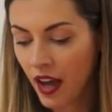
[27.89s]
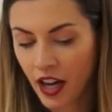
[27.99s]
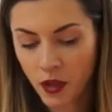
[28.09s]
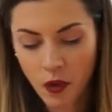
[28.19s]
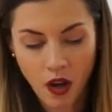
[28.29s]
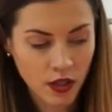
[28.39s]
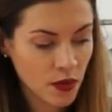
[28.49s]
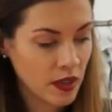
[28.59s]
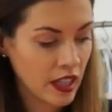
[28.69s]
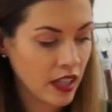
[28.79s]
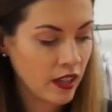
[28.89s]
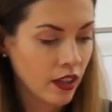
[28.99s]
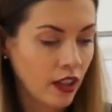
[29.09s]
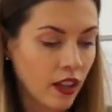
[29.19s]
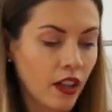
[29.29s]
and you will also need
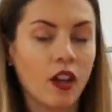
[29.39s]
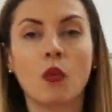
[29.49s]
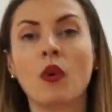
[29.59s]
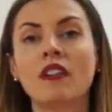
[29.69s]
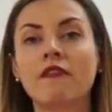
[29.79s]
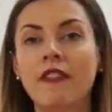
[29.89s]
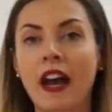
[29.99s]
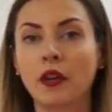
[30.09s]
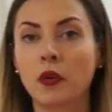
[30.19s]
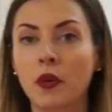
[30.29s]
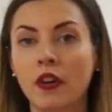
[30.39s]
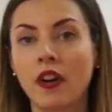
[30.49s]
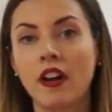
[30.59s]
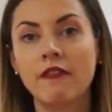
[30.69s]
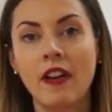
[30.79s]
1 fat quarter
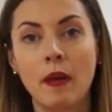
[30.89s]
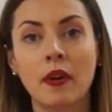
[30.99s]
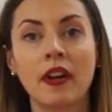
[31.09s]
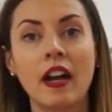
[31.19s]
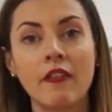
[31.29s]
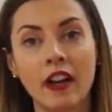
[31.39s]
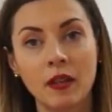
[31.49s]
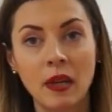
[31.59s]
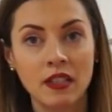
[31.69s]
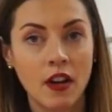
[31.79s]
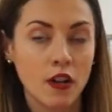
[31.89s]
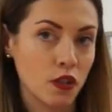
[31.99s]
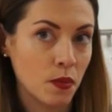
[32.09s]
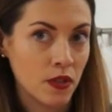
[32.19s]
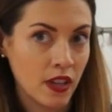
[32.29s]
of fabric. I recommend
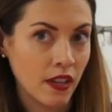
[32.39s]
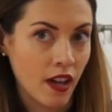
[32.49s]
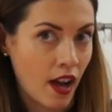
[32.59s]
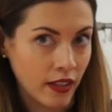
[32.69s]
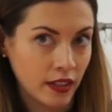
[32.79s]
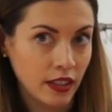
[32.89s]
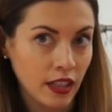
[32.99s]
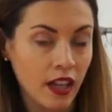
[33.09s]
100% cotton.